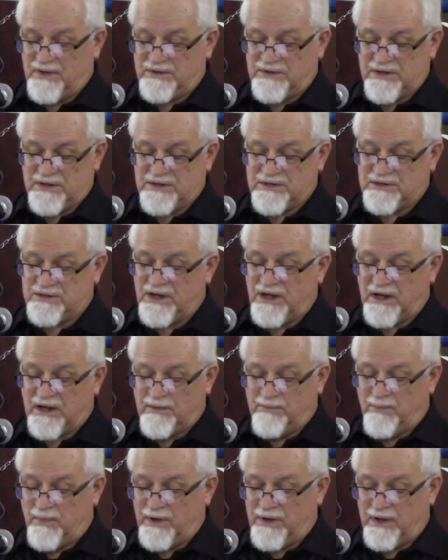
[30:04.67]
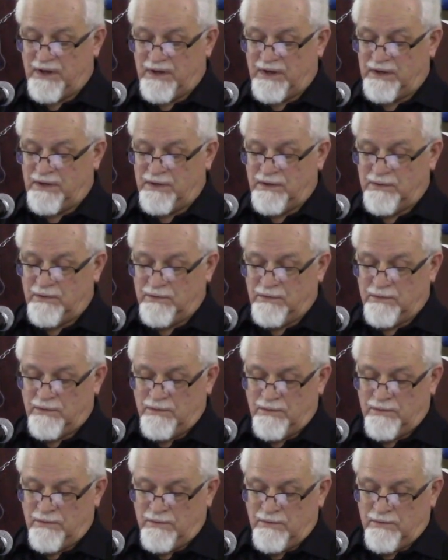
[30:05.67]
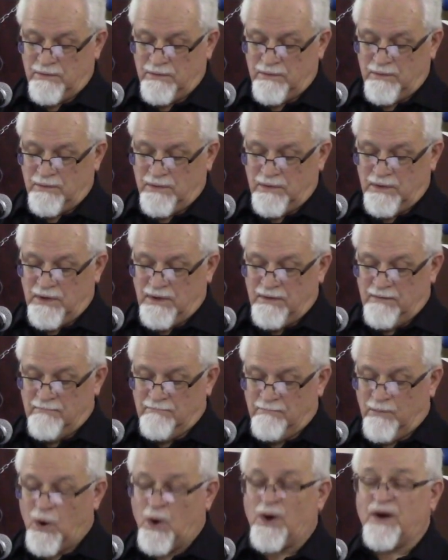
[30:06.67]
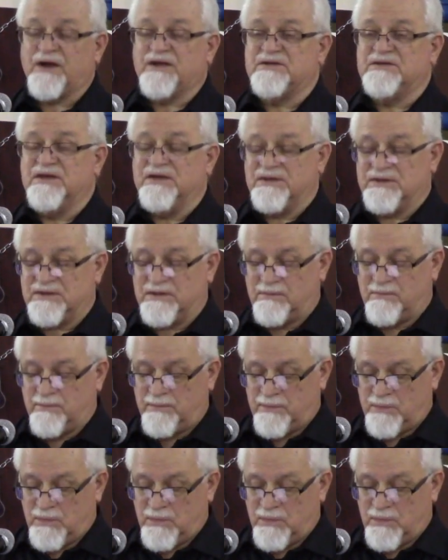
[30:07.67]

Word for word: just shake my head. Marxism.